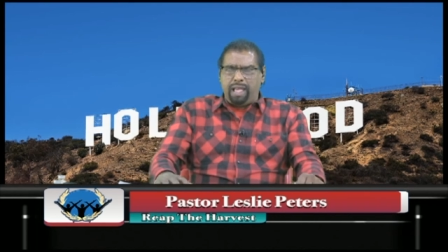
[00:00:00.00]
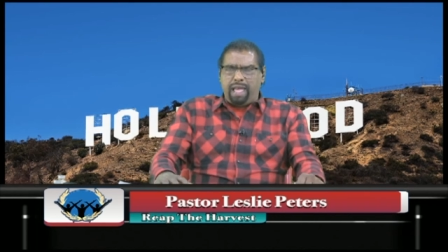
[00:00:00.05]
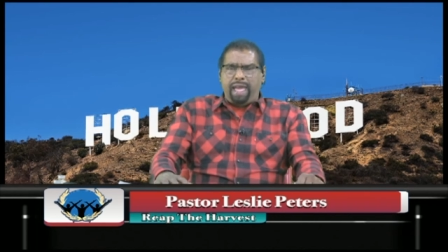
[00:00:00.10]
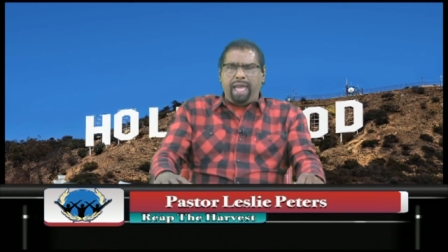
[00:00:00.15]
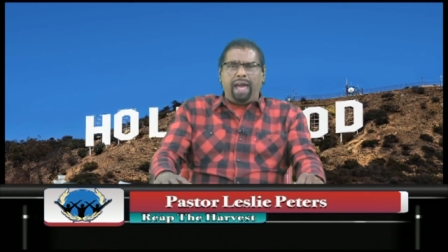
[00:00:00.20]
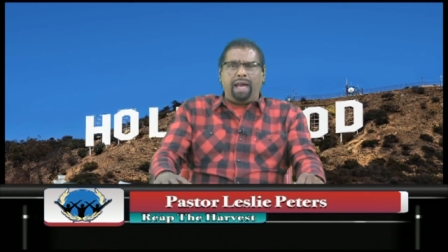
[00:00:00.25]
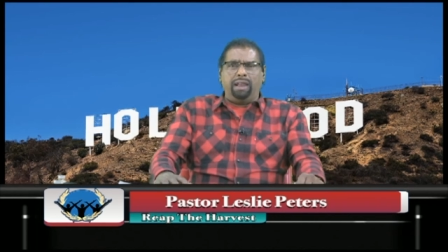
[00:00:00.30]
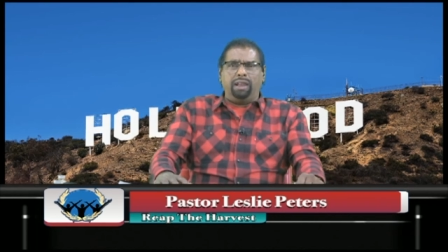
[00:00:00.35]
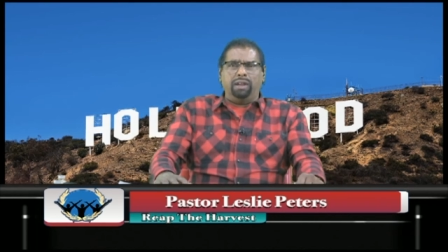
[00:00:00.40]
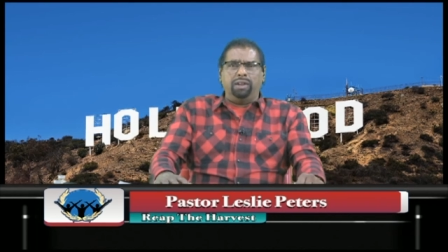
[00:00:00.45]

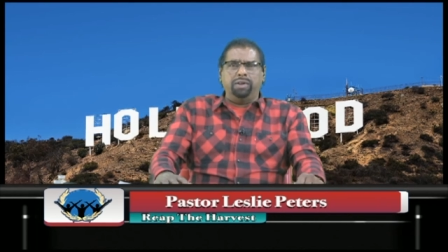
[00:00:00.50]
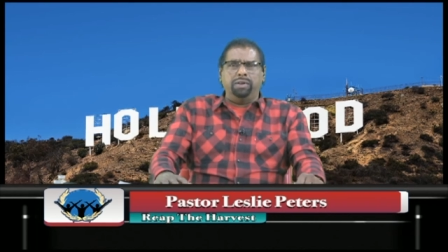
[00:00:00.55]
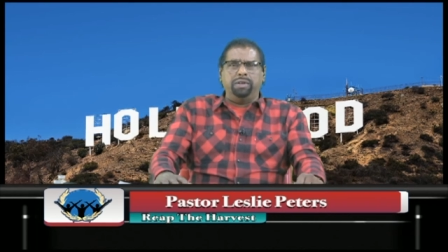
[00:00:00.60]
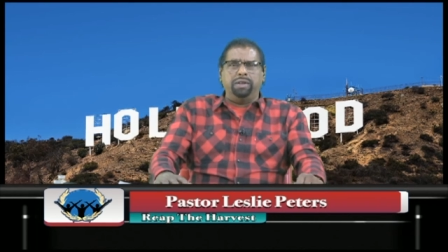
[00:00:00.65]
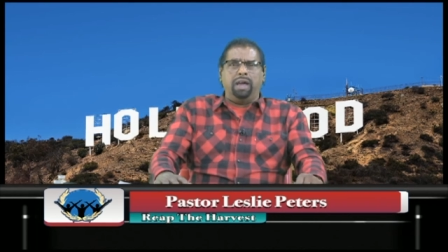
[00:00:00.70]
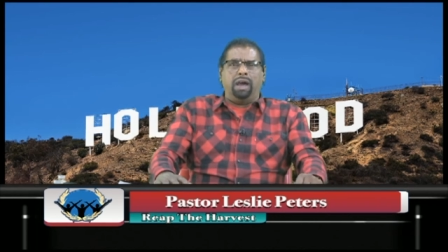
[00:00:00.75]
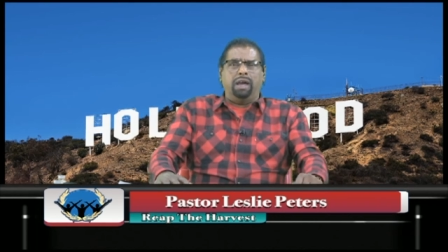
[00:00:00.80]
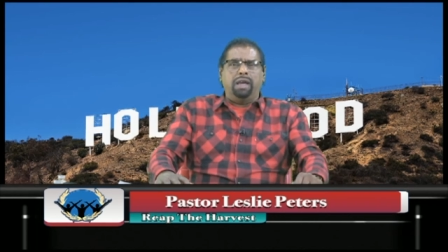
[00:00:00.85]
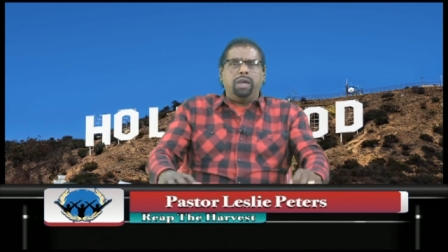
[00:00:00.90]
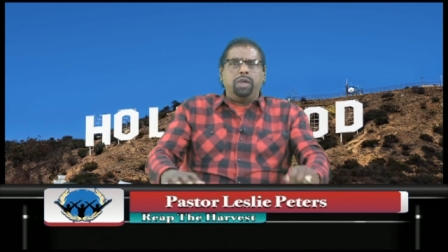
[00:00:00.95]

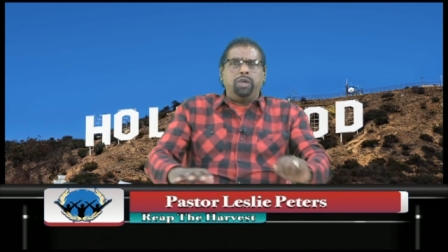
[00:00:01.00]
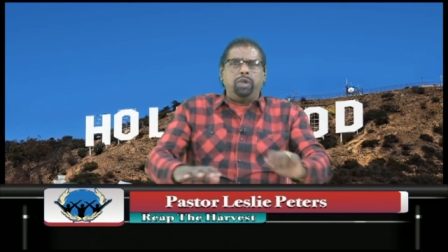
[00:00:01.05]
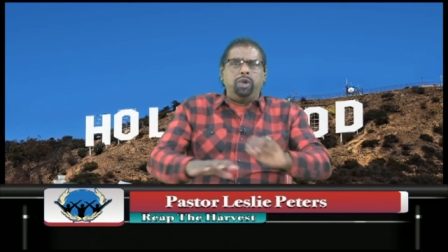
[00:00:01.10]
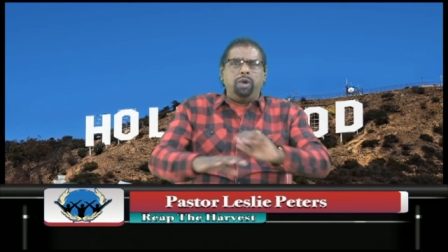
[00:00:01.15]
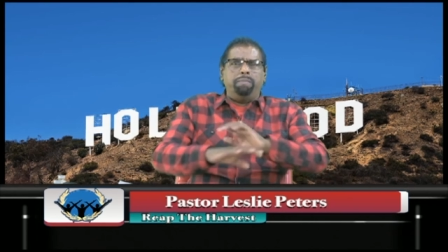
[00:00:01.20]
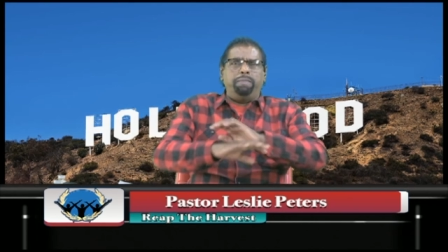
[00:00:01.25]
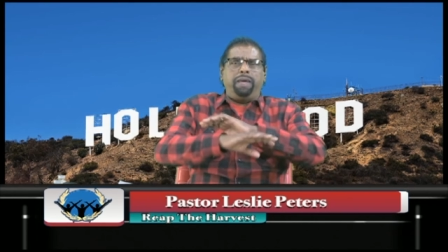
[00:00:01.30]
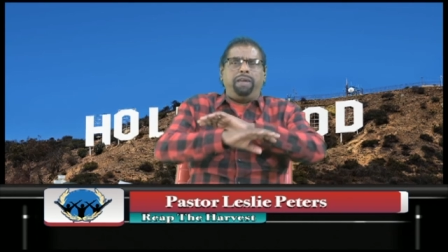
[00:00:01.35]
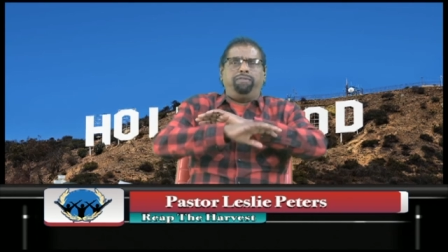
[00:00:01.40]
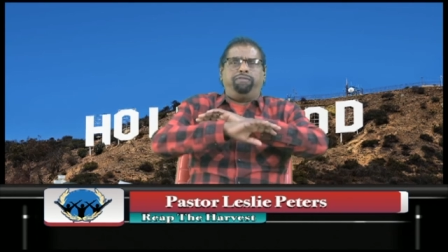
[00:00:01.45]
Hallelujah.
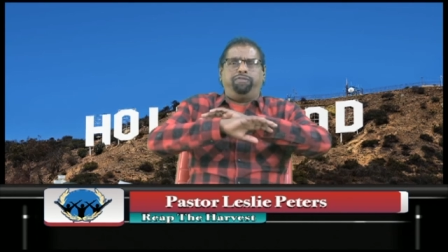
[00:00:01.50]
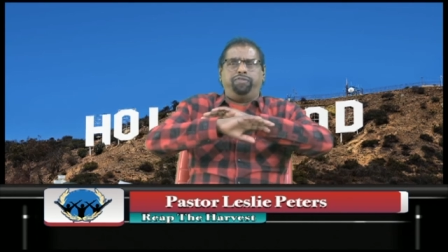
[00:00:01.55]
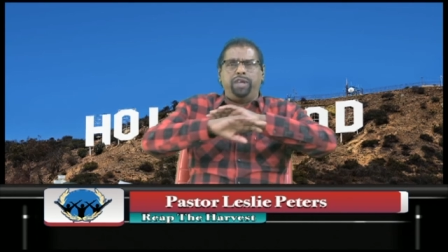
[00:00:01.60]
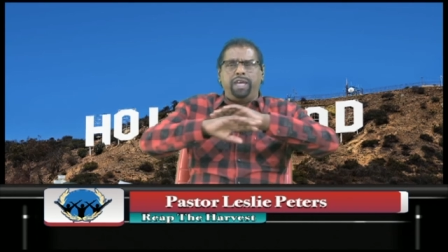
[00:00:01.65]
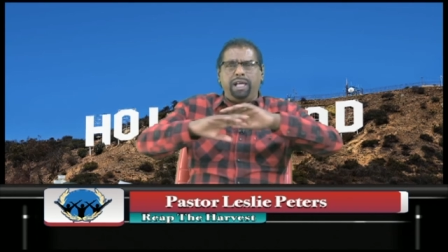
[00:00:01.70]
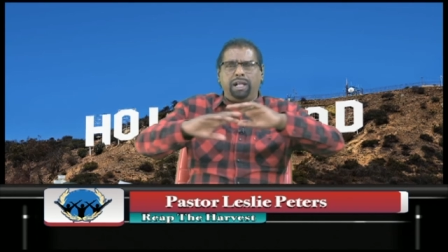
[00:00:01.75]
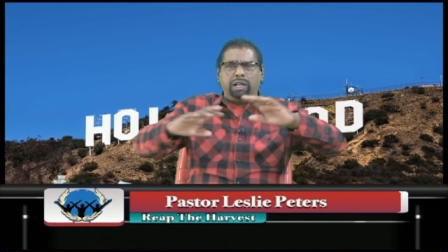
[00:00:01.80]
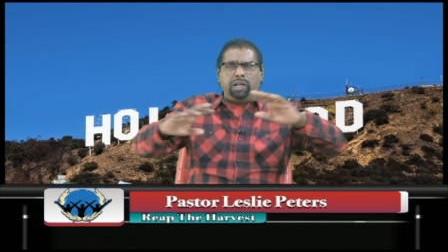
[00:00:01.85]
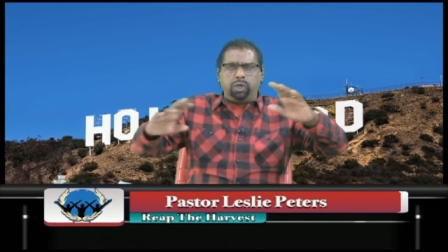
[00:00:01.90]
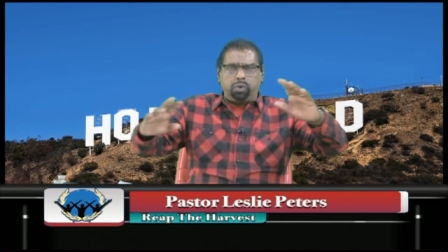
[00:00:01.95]
You be
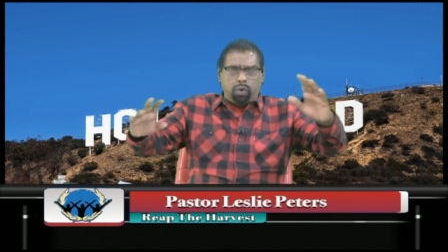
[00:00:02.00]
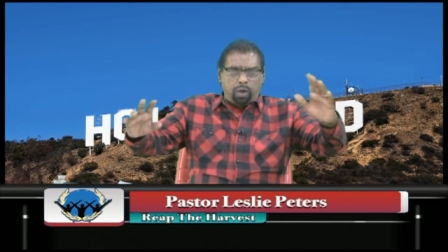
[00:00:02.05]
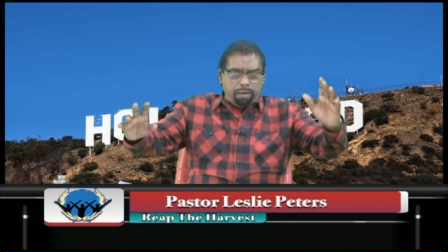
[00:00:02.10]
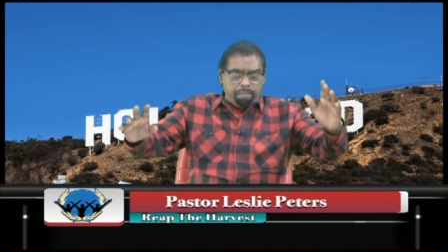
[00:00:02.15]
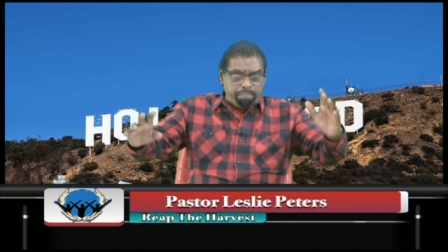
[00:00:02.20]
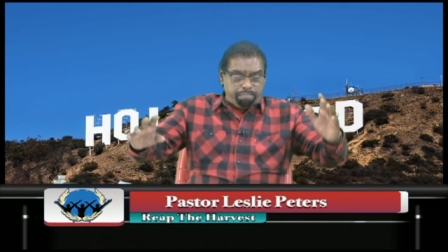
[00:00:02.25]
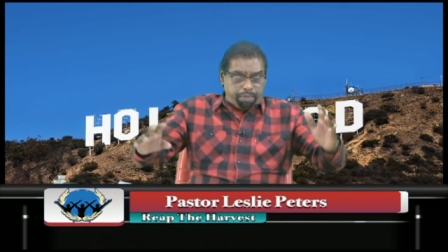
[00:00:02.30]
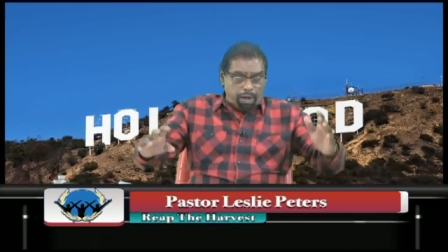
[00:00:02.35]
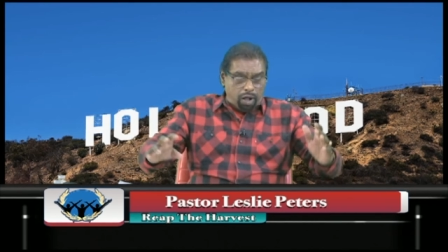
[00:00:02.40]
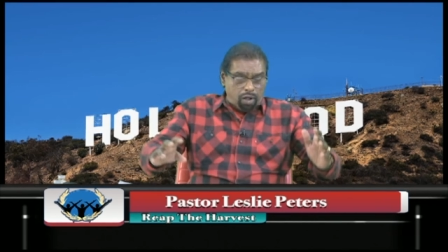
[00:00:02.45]
filled
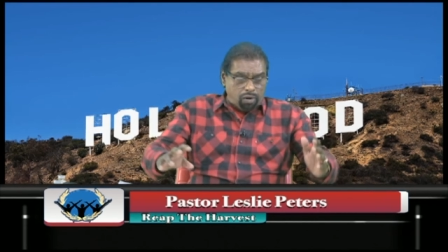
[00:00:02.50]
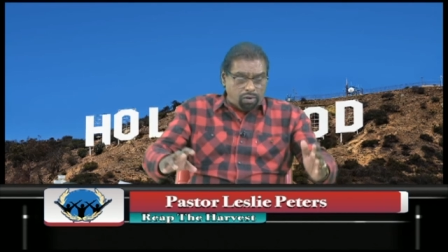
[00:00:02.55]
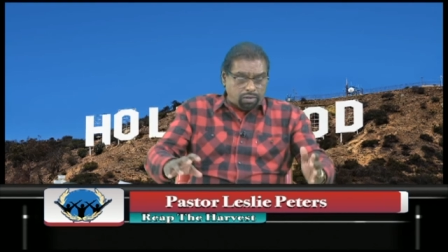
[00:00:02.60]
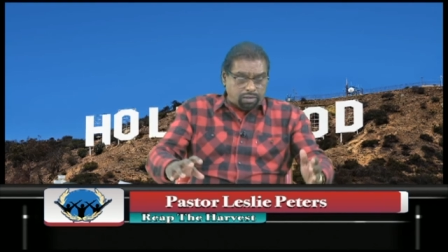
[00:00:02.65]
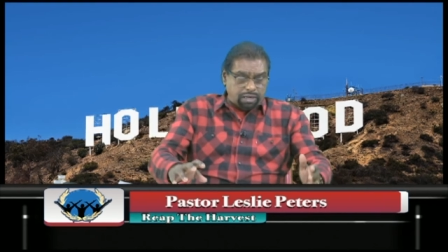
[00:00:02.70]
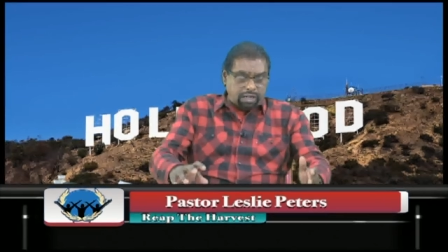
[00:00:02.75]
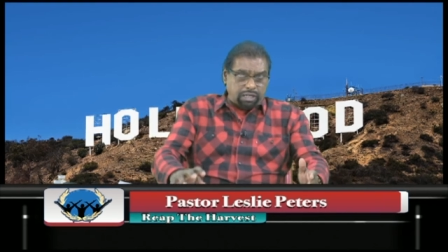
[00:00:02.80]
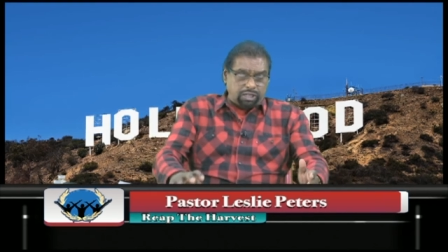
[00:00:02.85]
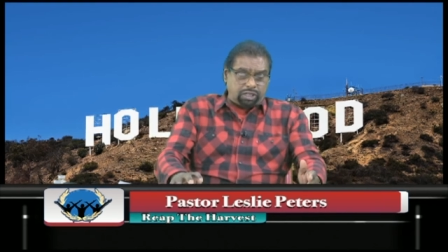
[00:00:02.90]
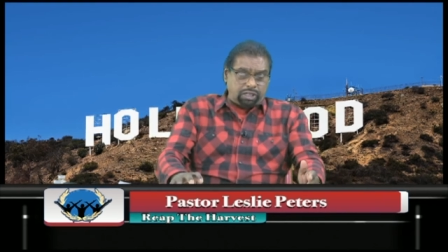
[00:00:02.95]
with
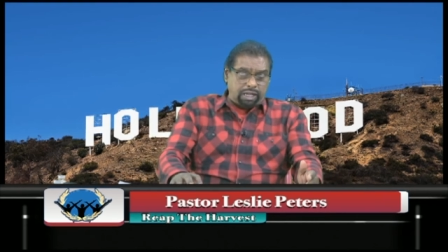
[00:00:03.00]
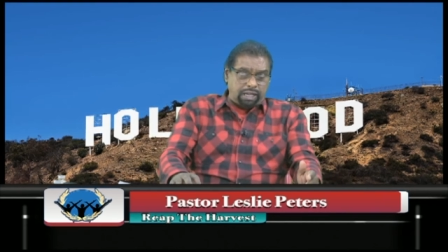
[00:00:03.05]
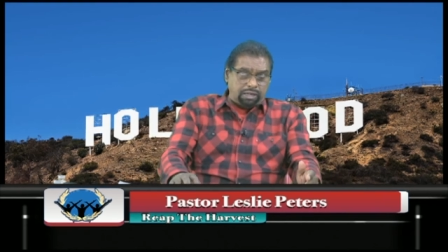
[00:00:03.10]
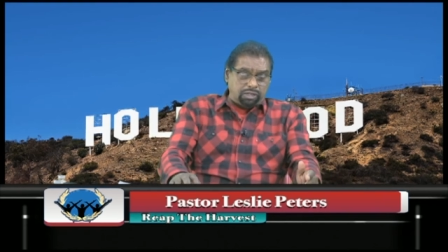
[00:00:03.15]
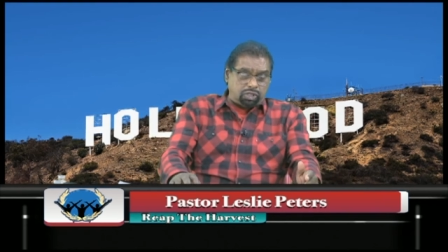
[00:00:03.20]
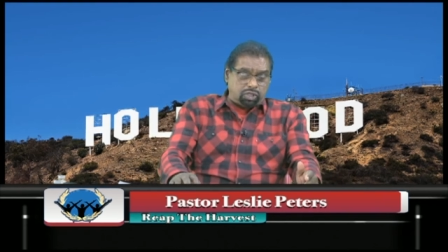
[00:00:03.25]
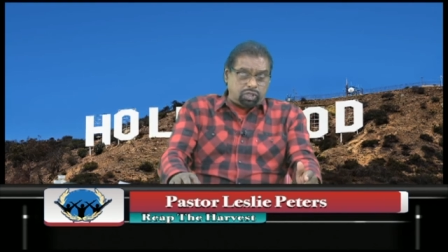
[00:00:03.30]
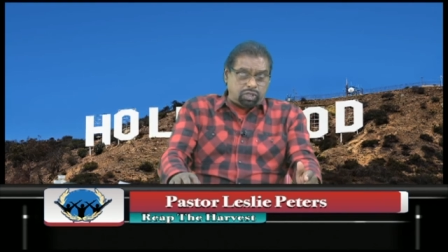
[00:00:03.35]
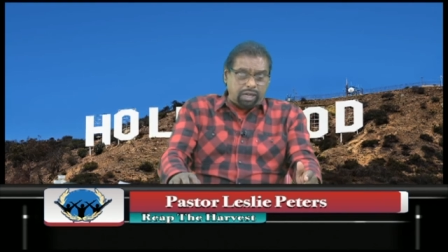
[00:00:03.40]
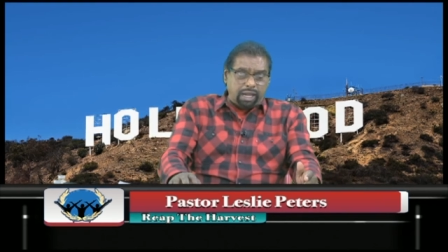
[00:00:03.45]
boldness
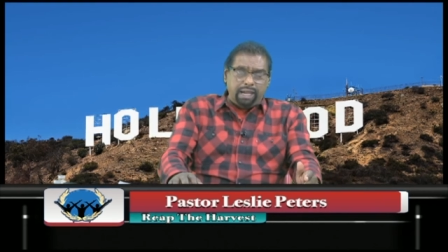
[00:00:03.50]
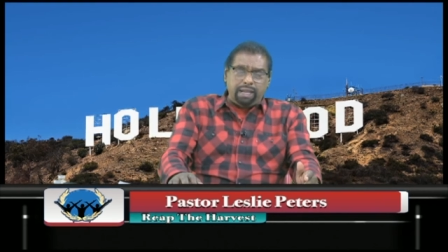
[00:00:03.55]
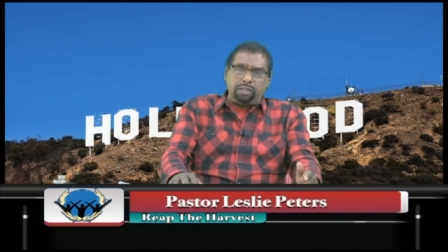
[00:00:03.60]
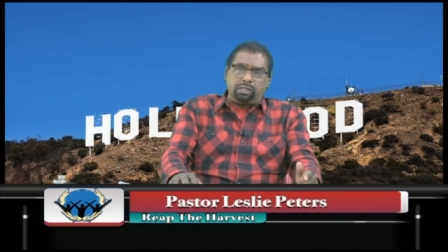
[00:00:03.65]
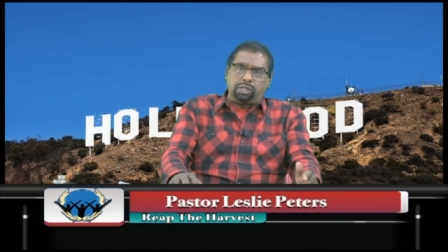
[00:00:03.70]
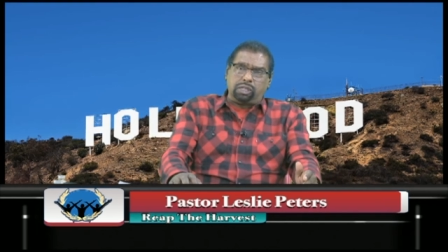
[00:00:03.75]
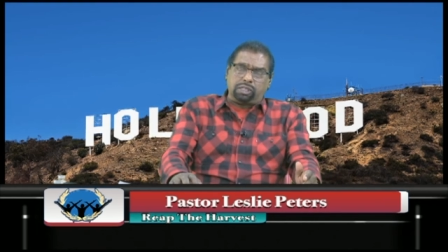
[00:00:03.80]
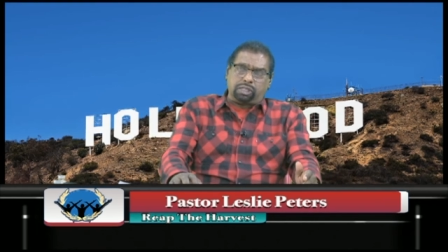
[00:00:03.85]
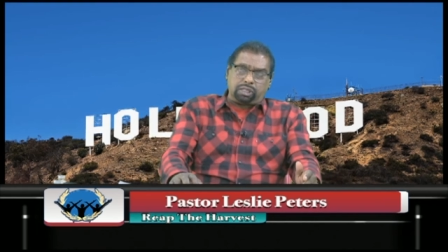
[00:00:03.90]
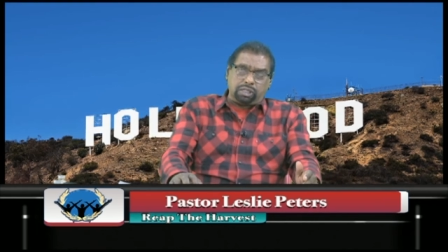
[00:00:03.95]
in
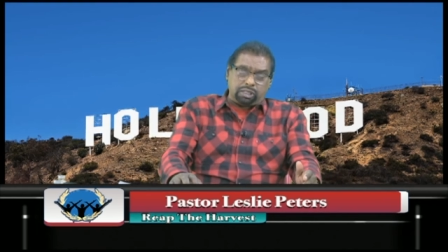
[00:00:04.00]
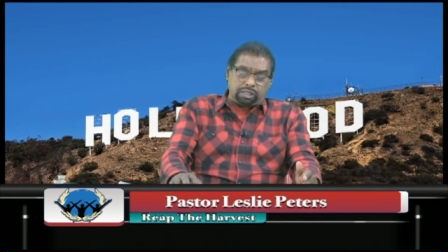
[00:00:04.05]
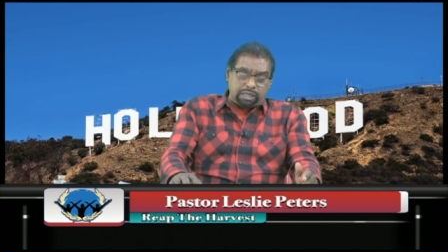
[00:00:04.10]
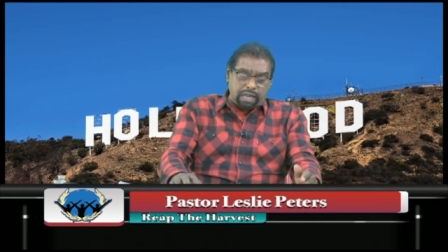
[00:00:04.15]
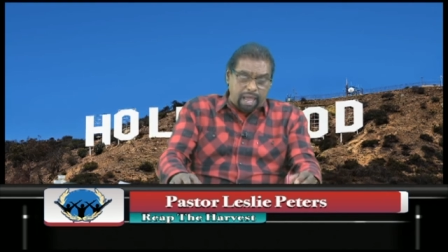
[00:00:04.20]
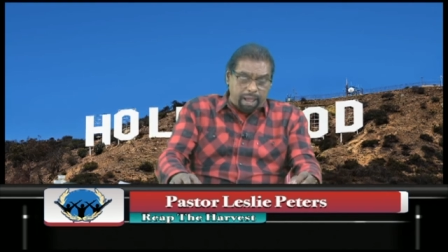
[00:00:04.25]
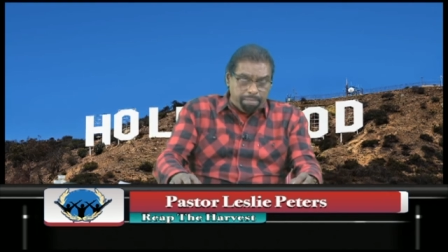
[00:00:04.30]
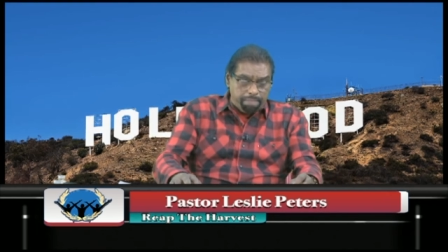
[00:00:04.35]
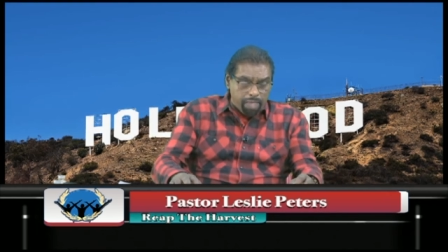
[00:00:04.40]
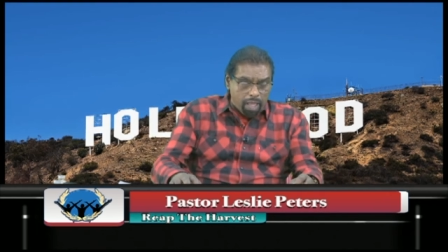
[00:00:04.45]
Jesus'
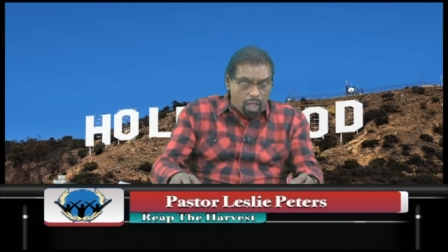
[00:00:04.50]
name.